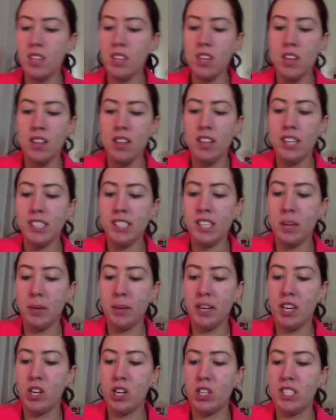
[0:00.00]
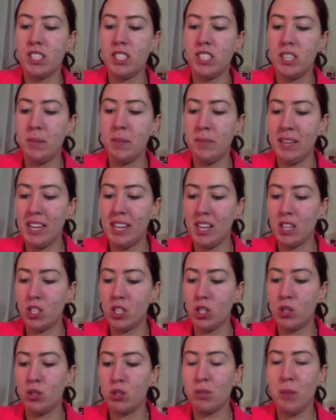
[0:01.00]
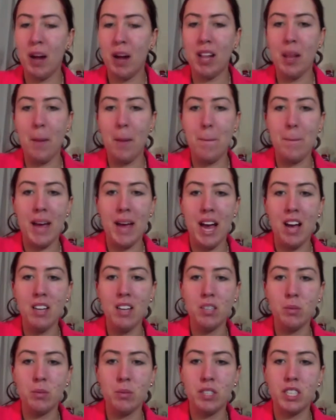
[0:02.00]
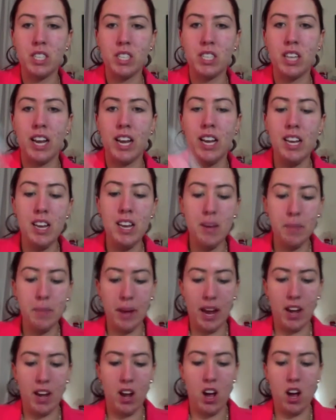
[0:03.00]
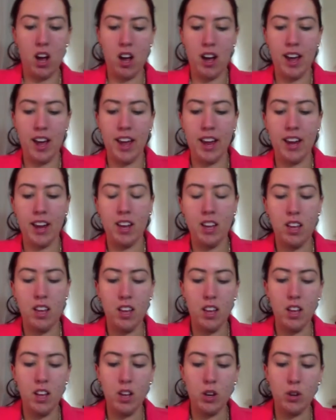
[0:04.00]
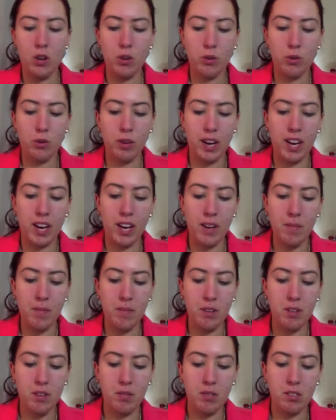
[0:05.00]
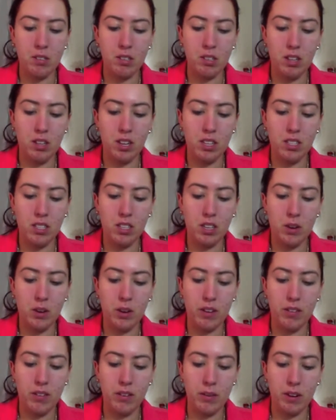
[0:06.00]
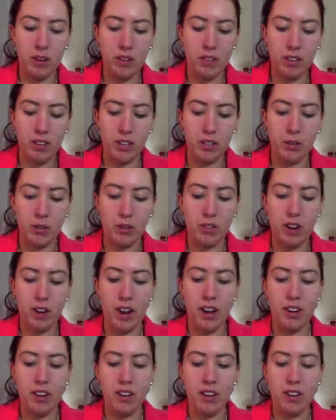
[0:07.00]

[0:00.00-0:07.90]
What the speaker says: The next thing I'm going to use is something to smile about, which is a lip and eye cream, which likes to go everywhere if I don't do it right.